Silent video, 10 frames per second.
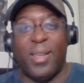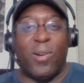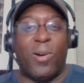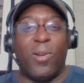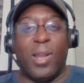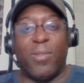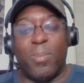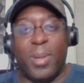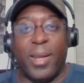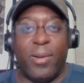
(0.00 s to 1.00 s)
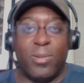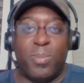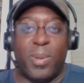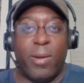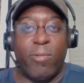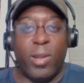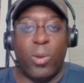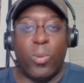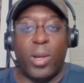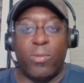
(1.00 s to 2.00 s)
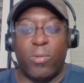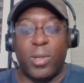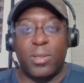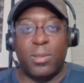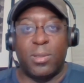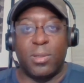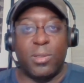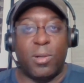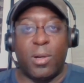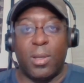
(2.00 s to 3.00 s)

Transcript: all 11 players played really well for us to start.